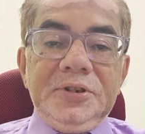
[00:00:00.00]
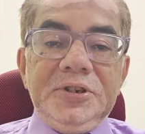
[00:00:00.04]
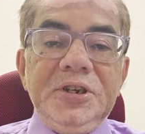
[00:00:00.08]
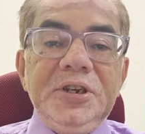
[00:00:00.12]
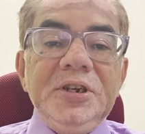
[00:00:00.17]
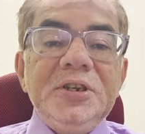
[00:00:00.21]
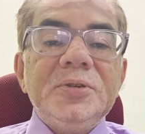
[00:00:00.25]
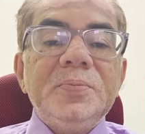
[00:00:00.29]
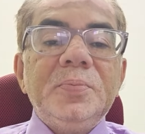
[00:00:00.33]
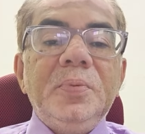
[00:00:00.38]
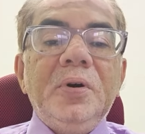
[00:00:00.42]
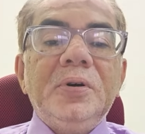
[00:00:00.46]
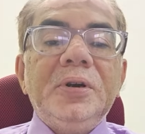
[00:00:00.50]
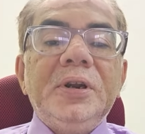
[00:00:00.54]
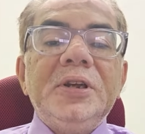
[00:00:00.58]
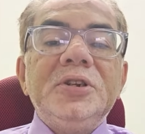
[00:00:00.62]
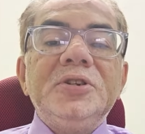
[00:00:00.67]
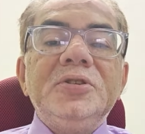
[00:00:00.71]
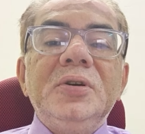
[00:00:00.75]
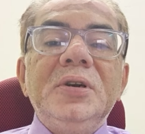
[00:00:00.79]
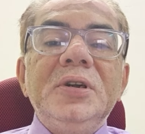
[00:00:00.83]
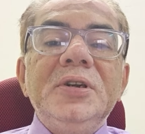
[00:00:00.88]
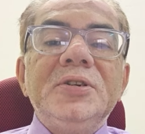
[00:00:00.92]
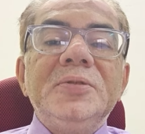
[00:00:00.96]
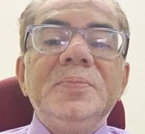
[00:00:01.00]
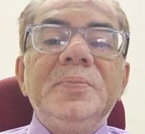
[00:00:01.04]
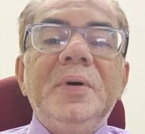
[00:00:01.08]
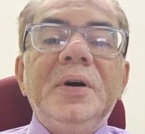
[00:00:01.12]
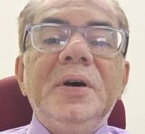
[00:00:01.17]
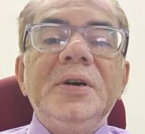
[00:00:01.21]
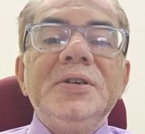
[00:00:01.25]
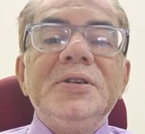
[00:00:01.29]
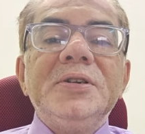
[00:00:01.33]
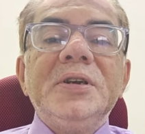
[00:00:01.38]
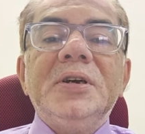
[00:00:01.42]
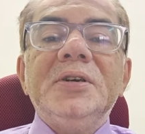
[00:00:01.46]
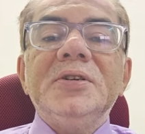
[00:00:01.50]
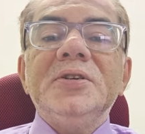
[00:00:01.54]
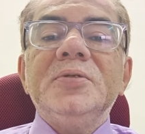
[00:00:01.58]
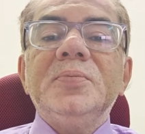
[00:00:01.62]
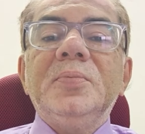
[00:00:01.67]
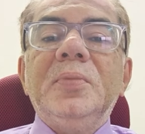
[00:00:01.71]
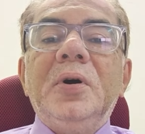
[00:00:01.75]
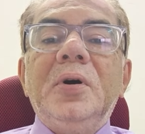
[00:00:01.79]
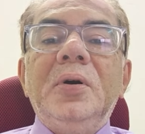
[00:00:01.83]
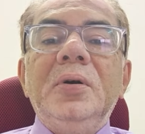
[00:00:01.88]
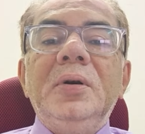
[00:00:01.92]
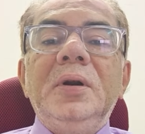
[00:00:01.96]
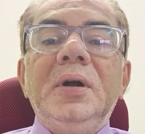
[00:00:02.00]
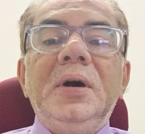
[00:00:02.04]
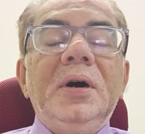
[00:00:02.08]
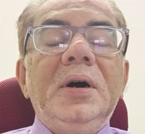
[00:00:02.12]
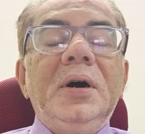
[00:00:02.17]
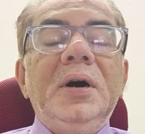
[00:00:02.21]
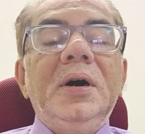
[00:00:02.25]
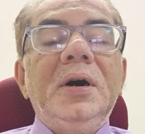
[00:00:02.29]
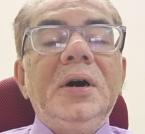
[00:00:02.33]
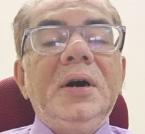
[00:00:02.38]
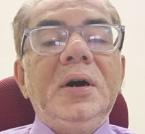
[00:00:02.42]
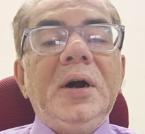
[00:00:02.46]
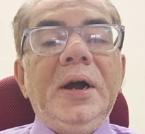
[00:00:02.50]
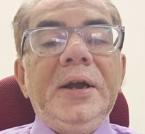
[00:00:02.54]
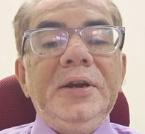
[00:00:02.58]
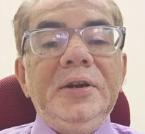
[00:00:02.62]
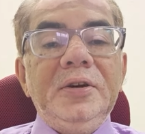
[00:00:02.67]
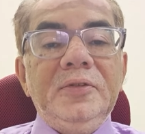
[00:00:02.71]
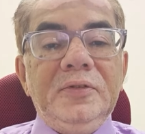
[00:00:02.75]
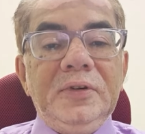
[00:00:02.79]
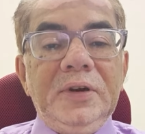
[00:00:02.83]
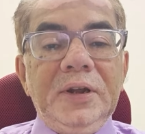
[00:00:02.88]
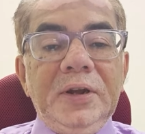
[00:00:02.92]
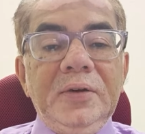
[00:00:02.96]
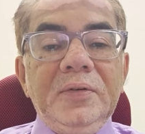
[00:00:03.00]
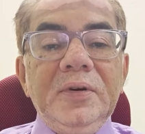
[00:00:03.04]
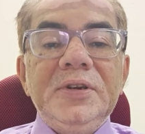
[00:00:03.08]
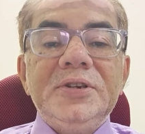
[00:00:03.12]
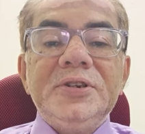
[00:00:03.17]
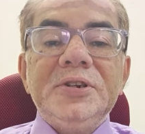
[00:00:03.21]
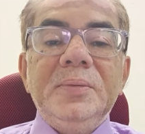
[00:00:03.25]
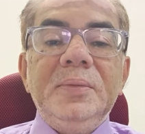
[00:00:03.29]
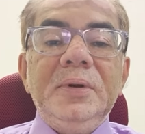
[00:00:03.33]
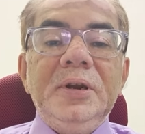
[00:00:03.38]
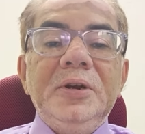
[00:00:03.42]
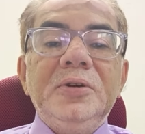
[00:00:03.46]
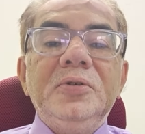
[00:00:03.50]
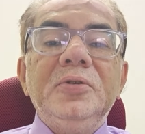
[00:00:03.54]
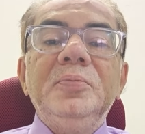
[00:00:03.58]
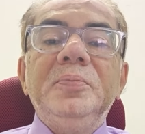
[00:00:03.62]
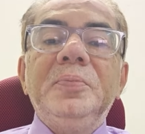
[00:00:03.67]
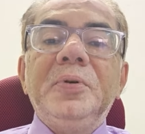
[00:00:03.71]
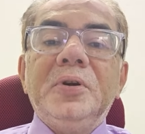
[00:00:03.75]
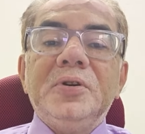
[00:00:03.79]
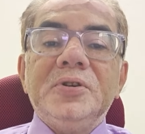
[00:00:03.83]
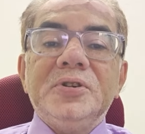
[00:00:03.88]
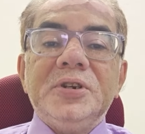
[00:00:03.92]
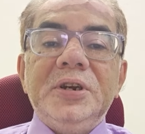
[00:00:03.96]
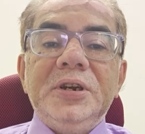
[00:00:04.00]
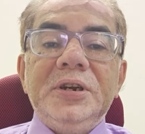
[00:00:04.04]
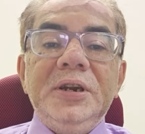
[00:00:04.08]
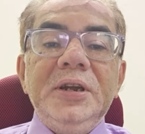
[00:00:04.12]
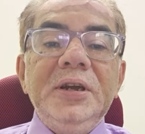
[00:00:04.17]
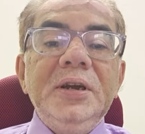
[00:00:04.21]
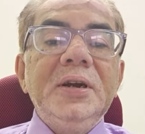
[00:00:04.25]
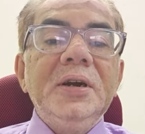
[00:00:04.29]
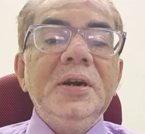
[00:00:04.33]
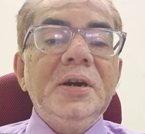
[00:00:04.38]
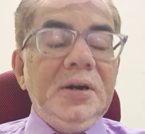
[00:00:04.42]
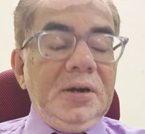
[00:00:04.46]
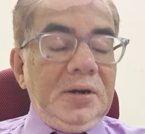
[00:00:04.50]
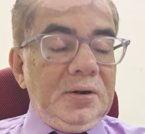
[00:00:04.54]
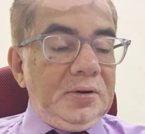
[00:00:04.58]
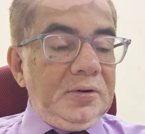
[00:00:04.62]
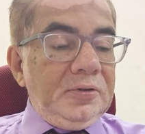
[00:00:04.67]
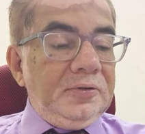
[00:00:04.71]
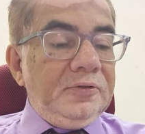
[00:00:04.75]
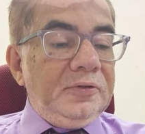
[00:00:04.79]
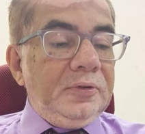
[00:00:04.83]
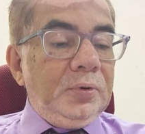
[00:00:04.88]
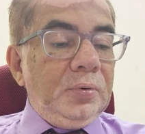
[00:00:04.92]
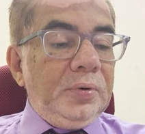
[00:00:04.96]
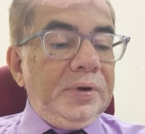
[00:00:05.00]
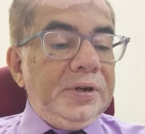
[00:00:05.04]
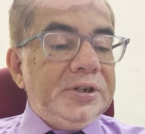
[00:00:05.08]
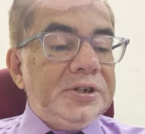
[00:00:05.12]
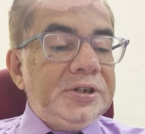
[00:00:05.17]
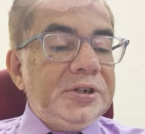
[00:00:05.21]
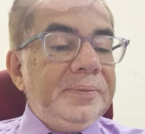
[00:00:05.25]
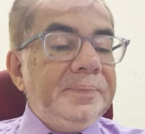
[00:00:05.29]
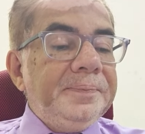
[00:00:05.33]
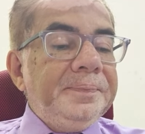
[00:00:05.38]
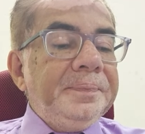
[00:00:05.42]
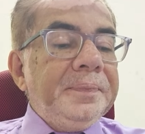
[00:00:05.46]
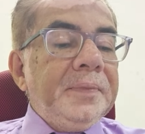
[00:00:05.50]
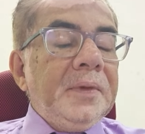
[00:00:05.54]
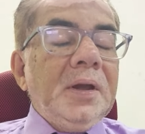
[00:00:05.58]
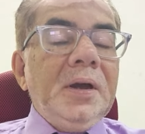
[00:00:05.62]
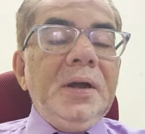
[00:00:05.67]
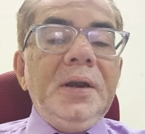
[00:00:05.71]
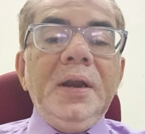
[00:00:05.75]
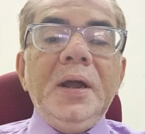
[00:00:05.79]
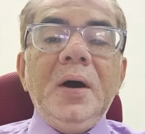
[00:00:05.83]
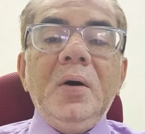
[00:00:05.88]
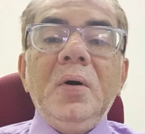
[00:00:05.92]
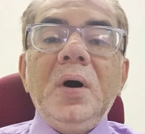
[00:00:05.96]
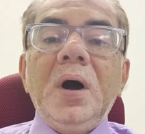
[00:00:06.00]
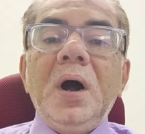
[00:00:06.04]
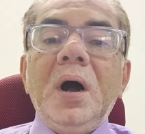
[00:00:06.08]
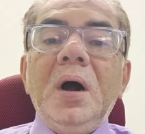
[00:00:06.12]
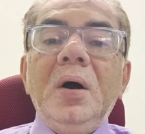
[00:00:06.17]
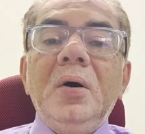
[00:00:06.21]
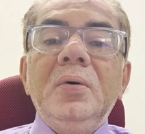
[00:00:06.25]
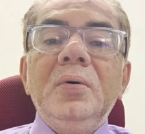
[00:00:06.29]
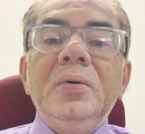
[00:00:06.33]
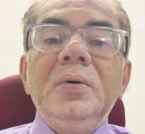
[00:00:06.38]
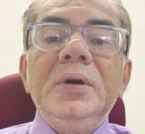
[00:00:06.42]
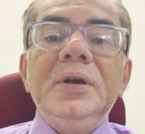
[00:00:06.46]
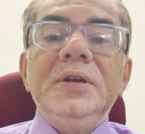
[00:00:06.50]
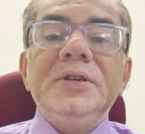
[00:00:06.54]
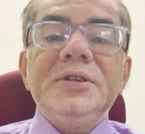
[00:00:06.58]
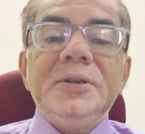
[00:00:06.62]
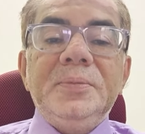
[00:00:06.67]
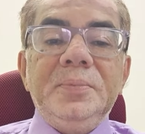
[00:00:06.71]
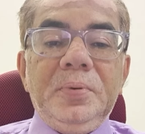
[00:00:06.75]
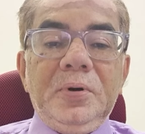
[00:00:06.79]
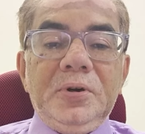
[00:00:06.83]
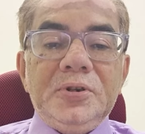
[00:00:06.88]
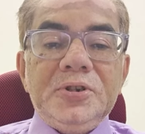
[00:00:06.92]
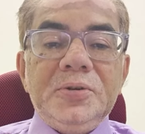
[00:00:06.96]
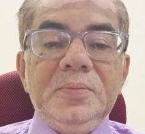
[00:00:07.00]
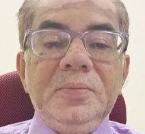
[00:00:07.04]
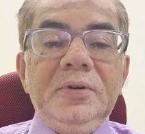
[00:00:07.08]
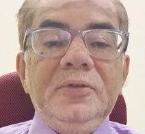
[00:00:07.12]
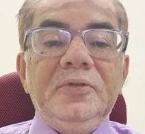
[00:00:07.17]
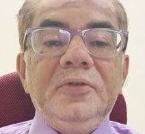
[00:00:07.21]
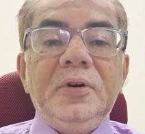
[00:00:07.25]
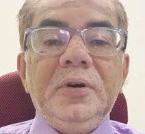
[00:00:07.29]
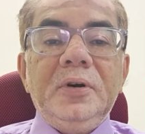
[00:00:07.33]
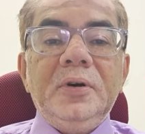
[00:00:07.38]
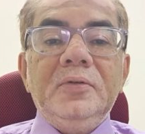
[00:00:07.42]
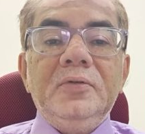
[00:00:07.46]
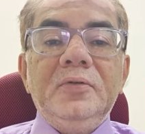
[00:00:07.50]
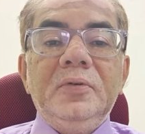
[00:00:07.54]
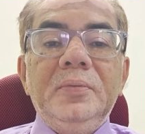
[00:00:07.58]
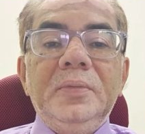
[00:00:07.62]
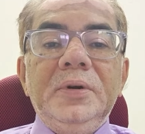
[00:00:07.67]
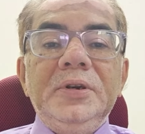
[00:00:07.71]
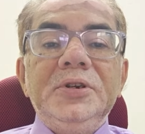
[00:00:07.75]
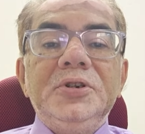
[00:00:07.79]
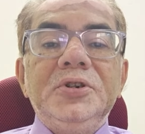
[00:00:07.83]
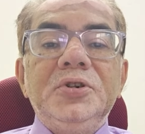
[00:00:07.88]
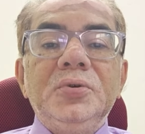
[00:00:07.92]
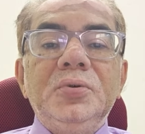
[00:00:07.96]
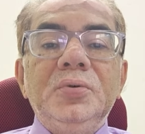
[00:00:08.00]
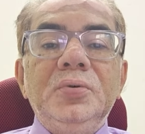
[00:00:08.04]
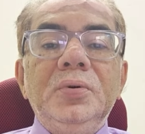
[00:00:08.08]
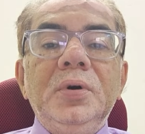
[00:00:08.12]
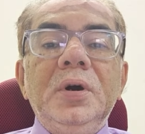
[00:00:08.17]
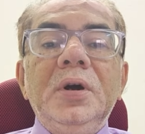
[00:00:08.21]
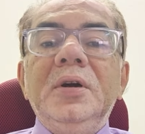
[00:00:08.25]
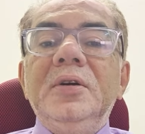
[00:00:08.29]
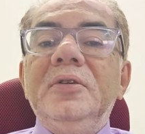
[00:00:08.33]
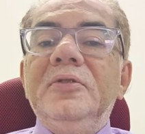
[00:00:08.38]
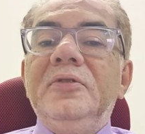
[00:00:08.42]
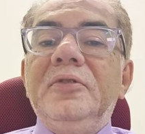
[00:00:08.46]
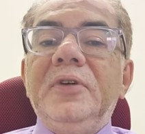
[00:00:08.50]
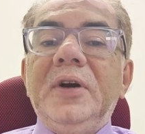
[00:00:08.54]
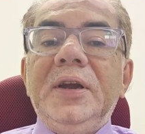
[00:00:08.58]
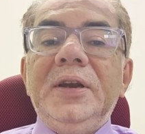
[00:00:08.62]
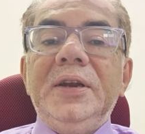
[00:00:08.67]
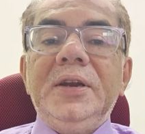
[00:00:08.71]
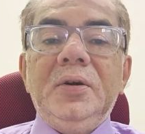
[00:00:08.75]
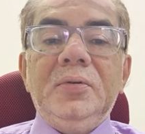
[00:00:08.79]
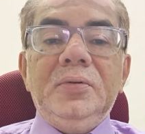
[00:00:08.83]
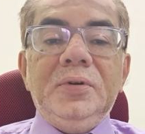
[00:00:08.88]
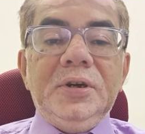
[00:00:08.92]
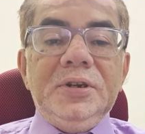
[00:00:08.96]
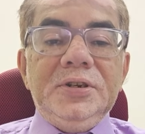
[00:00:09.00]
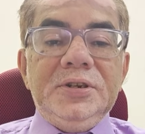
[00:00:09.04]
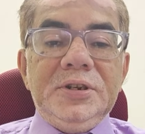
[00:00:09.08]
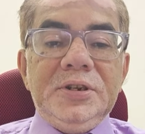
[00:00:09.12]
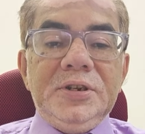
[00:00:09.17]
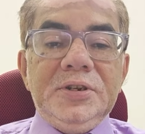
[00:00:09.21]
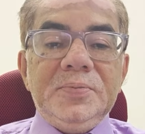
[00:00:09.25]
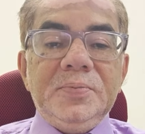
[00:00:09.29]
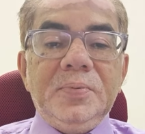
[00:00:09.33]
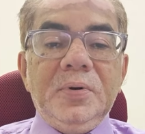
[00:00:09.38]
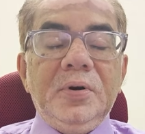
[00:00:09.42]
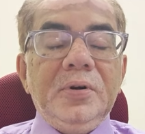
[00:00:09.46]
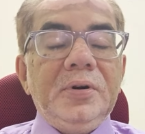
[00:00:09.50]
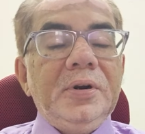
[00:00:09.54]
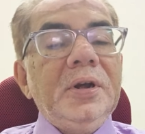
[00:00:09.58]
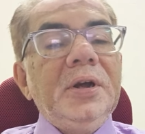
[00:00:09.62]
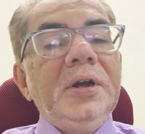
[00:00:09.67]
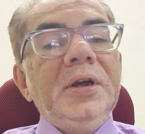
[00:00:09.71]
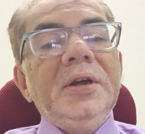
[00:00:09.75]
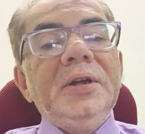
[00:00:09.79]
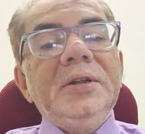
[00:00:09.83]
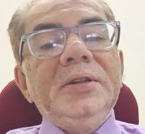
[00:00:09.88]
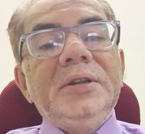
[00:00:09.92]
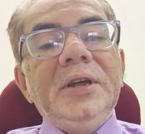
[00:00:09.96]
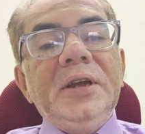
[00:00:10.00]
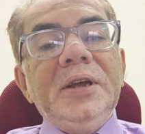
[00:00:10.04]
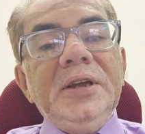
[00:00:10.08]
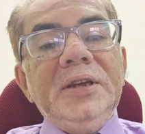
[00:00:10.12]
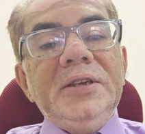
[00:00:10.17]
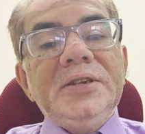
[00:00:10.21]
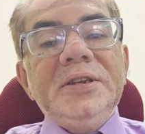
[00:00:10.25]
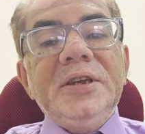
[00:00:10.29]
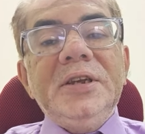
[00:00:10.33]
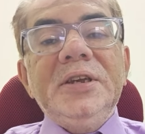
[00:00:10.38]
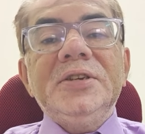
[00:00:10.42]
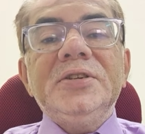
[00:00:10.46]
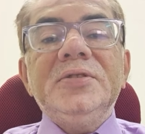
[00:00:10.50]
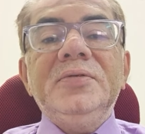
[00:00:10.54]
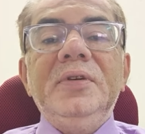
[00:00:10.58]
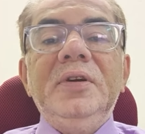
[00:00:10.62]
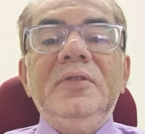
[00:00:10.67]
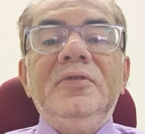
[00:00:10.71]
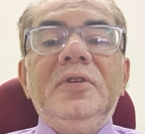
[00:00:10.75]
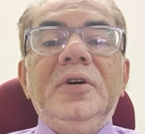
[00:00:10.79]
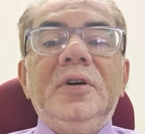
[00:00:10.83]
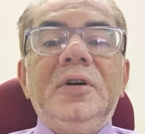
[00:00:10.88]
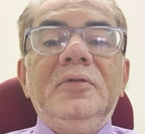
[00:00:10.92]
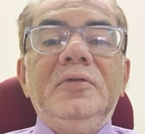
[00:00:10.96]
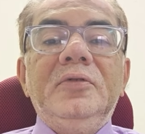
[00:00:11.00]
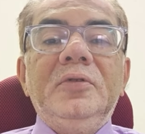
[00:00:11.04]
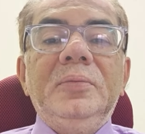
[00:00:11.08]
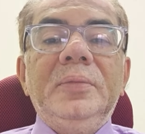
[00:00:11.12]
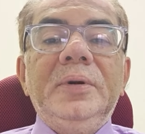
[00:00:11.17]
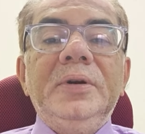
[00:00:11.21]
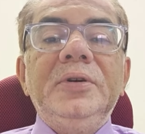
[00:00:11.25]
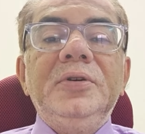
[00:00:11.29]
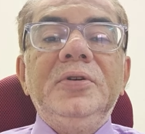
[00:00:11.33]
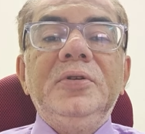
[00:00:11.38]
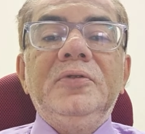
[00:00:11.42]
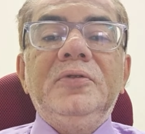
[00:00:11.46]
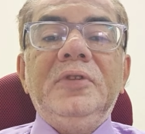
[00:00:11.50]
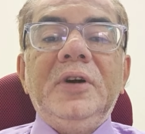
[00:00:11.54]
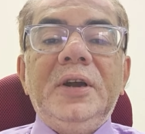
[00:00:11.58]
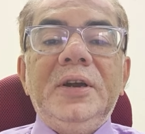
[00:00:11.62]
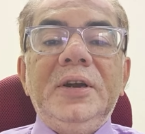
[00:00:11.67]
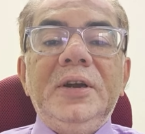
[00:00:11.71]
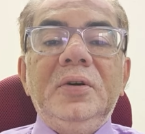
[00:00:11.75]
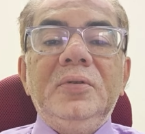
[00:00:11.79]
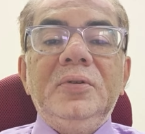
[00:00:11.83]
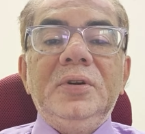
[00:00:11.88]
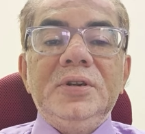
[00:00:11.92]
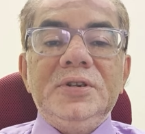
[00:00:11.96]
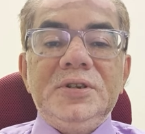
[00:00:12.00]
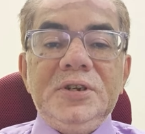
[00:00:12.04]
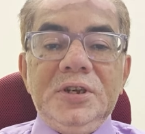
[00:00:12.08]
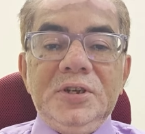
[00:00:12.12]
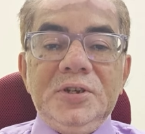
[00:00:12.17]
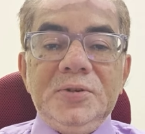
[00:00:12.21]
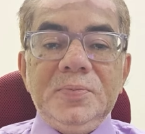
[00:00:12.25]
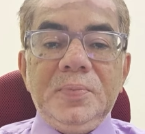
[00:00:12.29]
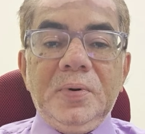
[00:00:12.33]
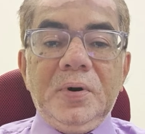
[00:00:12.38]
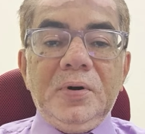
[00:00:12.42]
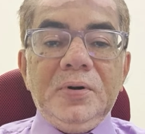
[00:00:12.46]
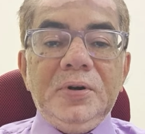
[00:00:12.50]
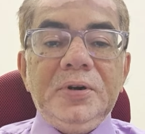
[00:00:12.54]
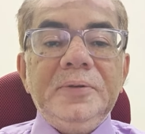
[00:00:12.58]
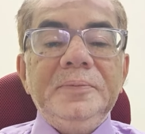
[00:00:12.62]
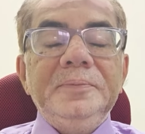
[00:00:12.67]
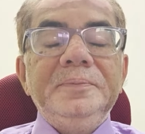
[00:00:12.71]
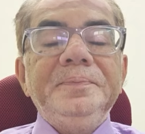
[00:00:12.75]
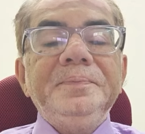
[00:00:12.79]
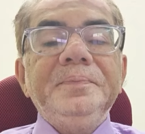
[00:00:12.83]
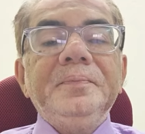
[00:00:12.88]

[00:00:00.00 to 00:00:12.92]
G-spot actually spurts a small a kind of liquid similar to prostatic fluid. Now, how is it possible for a woman to find out her G-spot? The easiest way for a woman to find out a G-spot